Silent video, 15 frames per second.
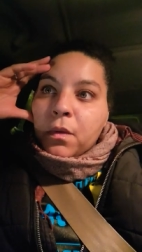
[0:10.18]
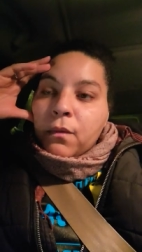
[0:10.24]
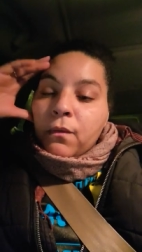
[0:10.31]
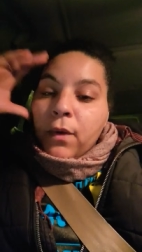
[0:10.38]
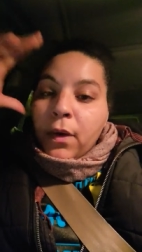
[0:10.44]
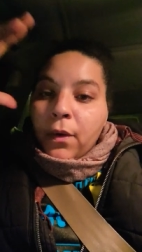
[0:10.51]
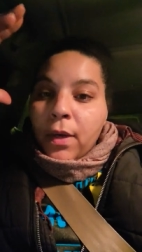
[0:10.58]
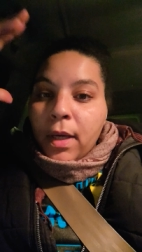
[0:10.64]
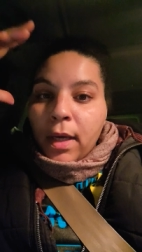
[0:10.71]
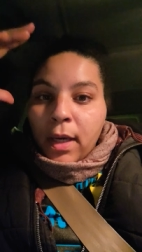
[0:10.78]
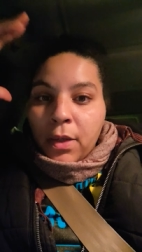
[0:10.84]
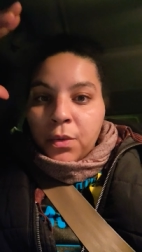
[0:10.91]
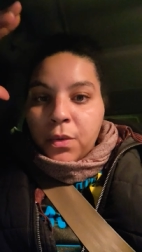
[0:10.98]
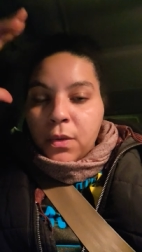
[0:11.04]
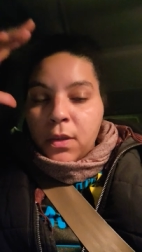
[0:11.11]
very
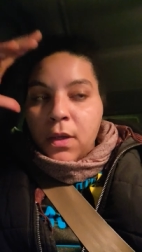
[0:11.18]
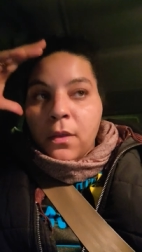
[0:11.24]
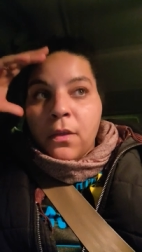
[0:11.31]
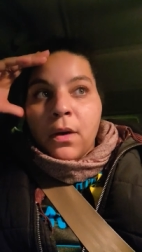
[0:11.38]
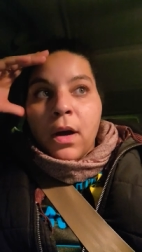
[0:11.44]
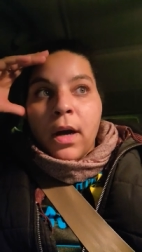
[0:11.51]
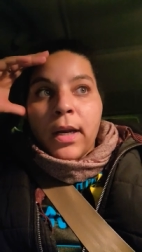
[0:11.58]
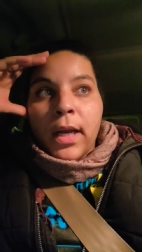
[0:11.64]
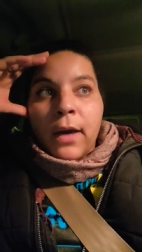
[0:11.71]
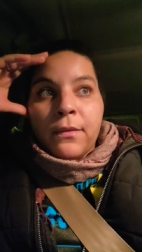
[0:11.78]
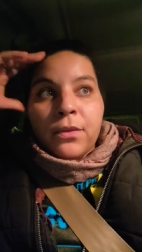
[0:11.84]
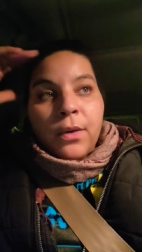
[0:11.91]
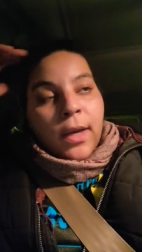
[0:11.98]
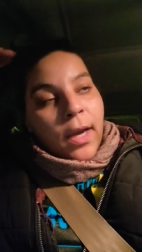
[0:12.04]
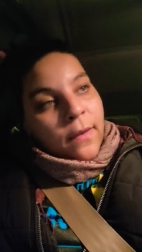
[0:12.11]
interesting thought
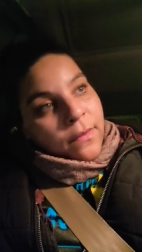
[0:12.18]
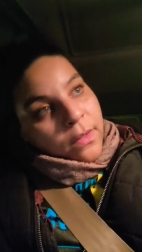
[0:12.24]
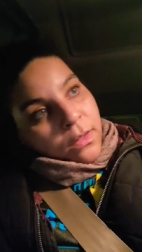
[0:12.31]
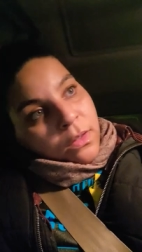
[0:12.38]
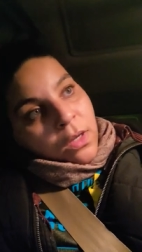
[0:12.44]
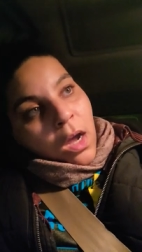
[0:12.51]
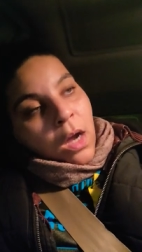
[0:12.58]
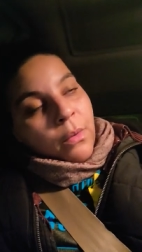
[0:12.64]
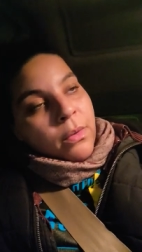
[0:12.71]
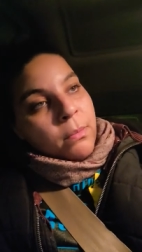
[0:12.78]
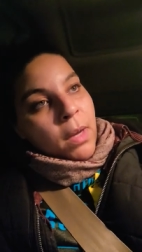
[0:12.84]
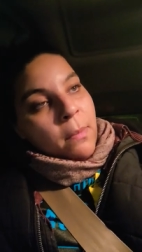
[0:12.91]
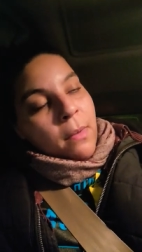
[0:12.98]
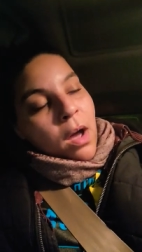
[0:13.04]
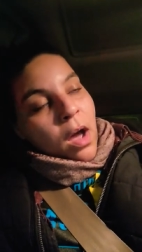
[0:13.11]
after I had this talk with
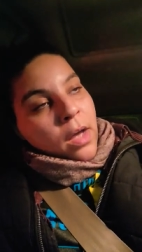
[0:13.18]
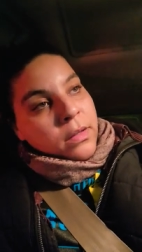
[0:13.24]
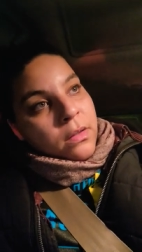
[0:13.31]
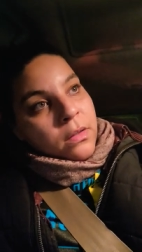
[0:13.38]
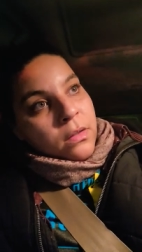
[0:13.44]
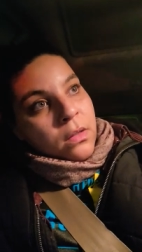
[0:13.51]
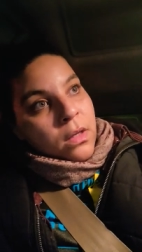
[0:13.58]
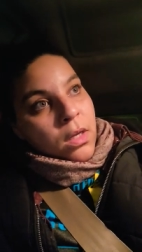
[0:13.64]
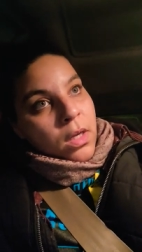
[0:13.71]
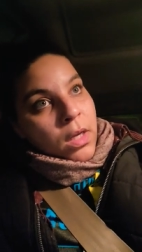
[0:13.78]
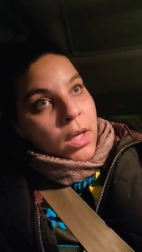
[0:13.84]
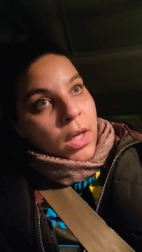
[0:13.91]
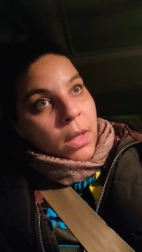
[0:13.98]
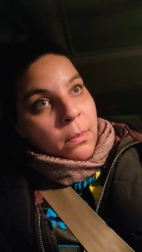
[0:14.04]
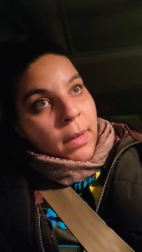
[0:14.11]
my boss
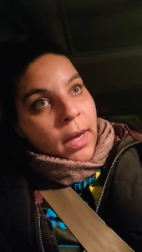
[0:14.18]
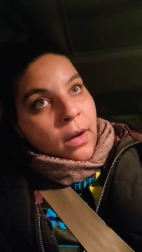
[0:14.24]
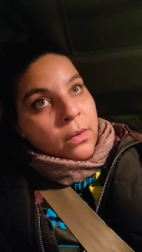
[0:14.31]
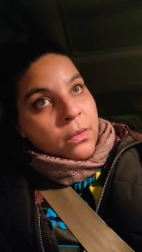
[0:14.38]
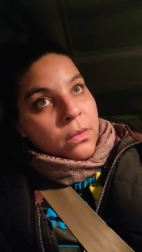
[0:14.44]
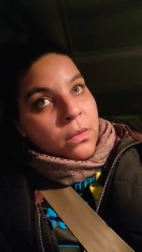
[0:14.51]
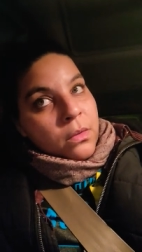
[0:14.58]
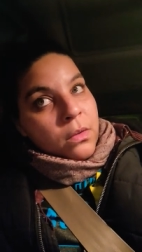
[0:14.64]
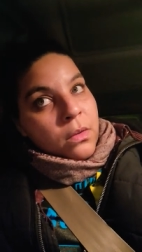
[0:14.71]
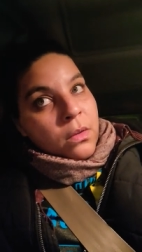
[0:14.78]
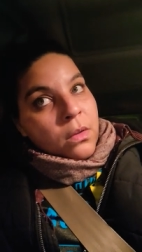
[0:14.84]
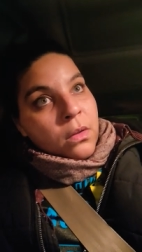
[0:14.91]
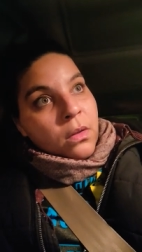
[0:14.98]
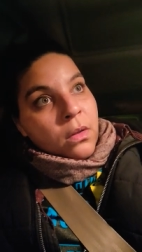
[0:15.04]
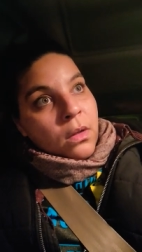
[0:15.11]
about
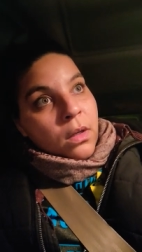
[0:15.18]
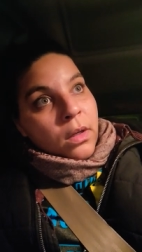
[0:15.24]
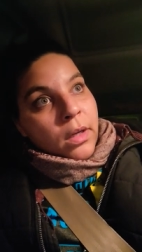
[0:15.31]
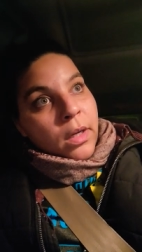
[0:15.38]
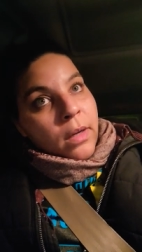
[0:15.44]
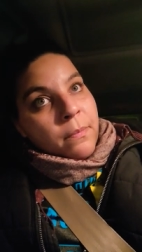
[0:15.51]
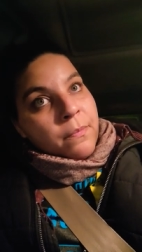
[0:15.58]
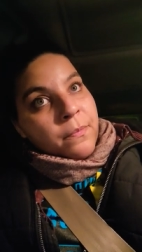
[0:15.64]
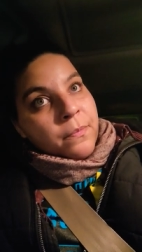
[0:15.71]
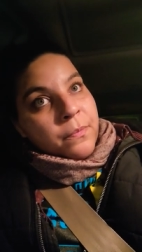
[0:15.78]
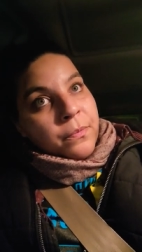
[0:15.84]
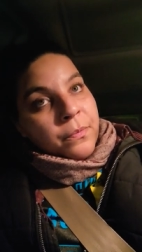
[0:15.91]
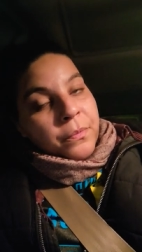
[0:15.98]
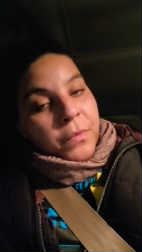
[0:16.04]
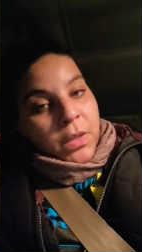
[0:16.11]

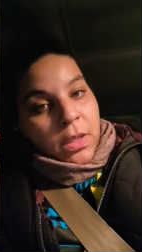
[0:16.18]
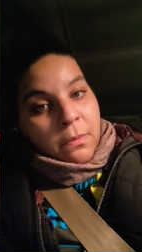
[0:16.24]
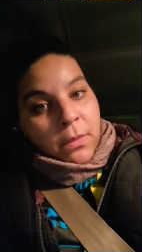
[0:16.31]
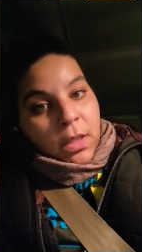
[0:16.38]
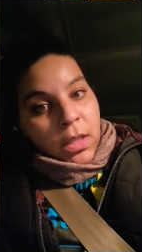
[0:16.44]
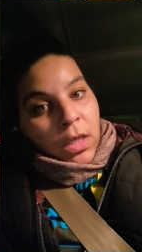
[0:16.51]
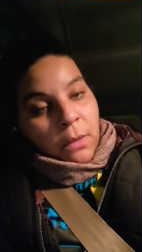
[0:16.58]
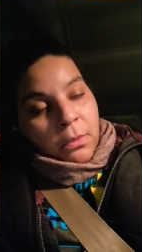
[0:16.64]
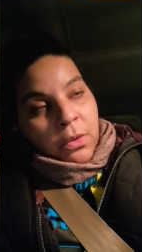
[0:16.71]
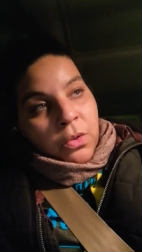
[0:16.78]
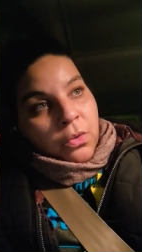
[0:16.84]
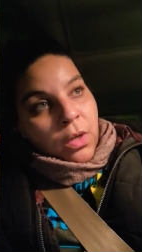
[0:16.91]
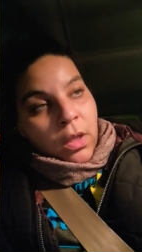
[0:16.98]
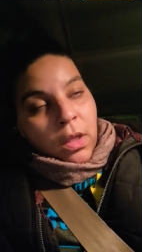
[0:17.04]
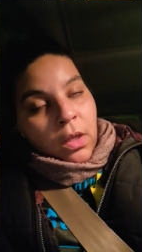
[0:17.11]
um, something that I've been
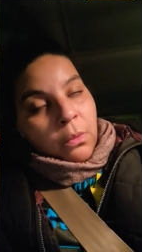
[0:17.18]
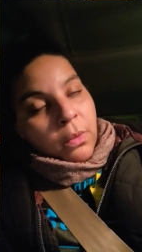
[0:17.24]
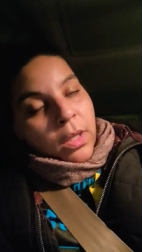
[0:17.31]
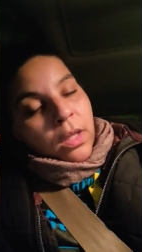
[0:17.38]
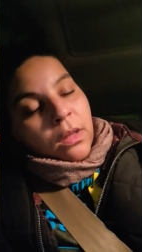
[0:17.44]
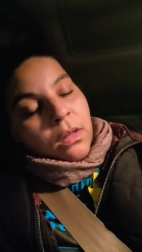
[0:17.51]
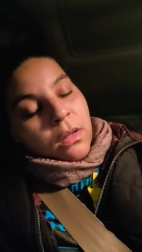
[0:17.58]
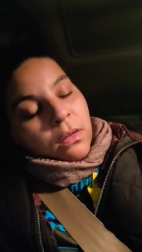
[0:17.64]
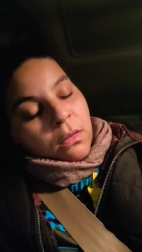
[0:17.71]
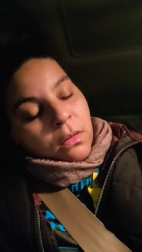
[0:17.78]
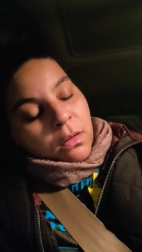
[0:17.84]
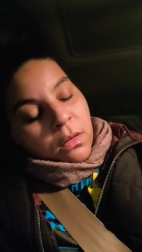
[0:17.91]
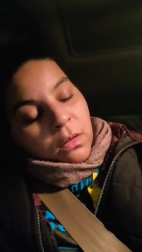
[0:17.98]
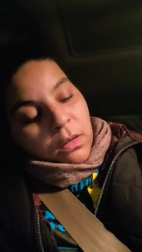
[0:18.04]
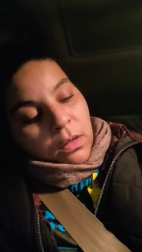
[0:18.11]
struggling with
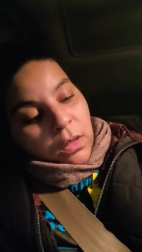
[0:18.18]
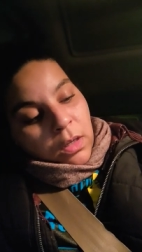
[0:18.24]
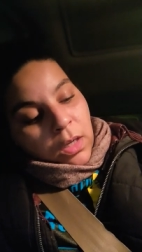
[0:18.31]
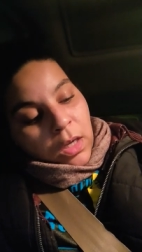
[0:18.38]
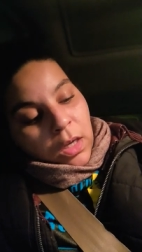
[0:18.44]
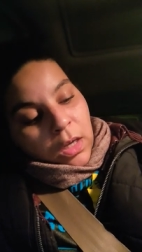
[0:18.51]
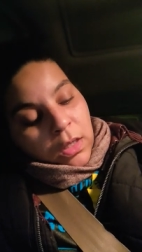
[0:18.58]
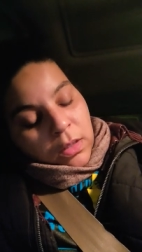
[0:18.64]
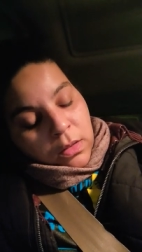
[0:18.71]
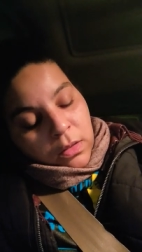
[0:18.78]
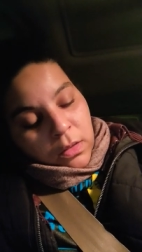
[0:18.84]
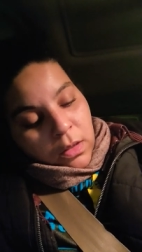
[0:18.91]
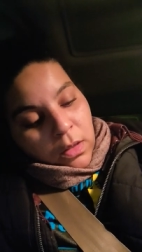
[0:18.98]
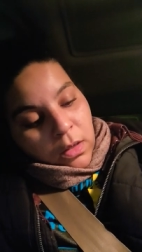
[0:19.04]
and